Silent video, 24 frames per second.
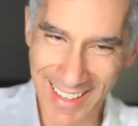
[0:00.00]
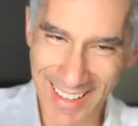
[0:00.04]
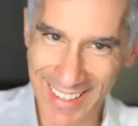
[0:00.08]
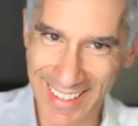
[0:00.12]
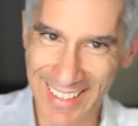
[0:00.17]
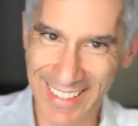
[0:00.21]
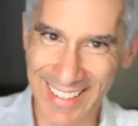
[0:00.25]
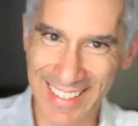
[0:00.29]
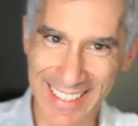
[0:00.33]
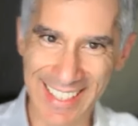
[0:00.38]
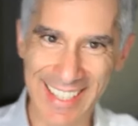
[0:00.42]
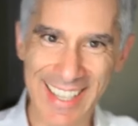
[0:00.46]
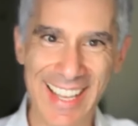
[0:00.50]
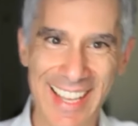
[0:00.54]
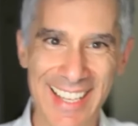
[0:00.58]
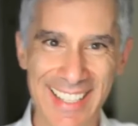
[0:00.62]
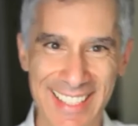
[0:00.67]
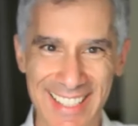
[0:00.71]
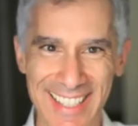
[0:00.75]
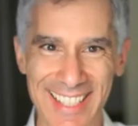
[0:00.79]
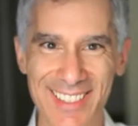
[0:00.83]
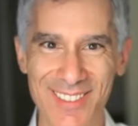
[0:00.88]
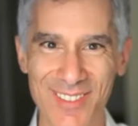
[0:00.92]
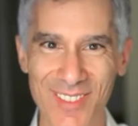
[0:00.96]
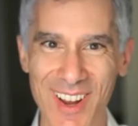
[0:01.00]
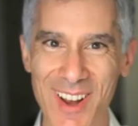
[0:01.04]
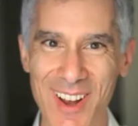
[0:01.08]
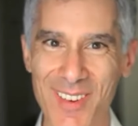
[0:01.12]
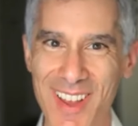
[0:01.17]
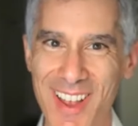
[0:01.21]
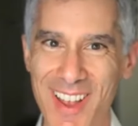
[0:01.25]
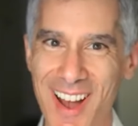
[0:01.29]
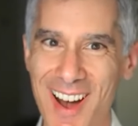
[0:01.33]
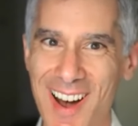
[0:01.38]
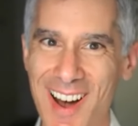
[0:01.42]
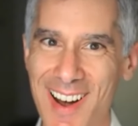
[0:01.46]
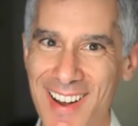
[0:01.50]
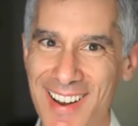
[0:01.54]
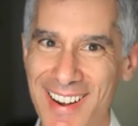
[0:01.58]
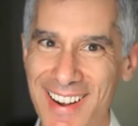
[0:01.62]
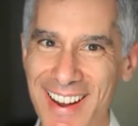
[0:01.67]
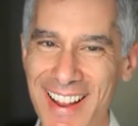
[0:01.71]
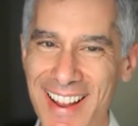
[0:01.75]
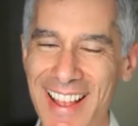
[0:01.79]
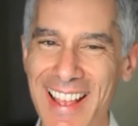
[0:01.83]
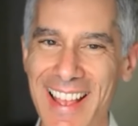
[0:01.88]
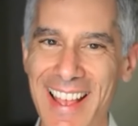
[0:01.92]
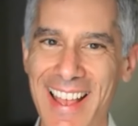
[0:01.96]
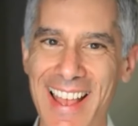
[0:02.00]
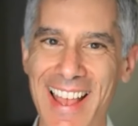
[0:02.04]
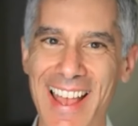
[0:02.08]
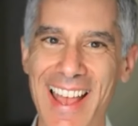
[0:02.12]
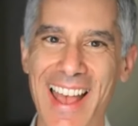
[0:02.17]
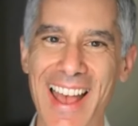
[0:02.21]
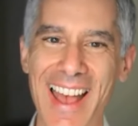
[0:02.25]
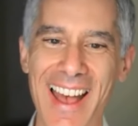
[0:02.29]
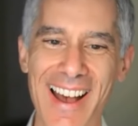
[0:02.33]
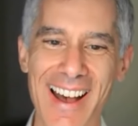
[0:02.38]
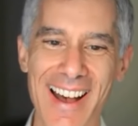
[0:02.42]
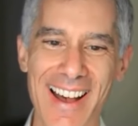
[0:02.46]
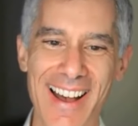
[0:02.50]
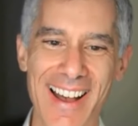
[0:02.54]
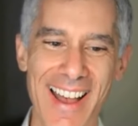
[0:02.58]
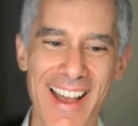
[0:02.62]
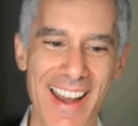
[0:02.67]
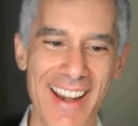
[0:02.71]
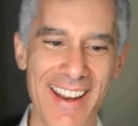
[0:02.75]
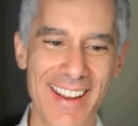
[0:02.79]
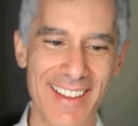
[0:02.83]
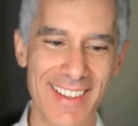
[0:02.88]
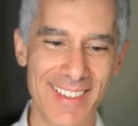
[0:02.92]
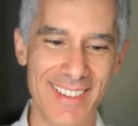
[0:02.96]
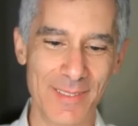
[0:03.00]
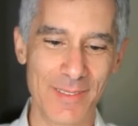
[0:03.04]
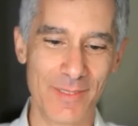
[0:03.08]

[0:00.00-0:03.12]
this is where we are uh, at a